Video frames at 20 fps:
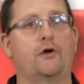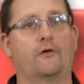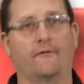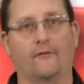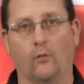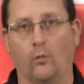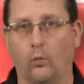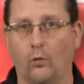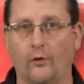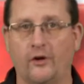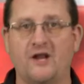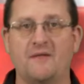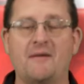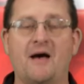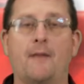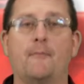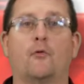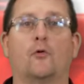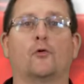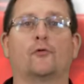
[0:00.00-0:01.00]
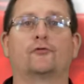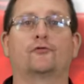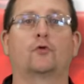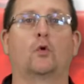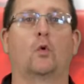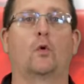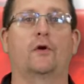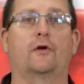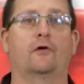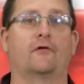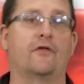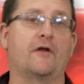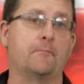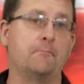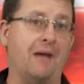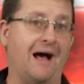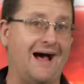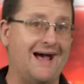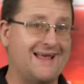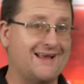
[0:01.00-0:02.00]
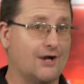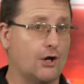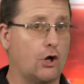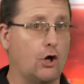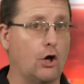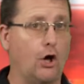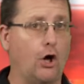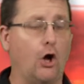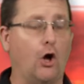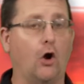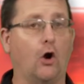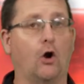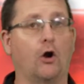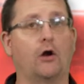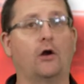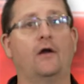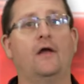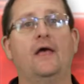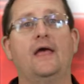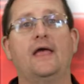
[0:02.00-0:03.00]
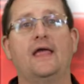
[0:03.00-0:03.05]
or they're worried about bore scoring, or they're buying a car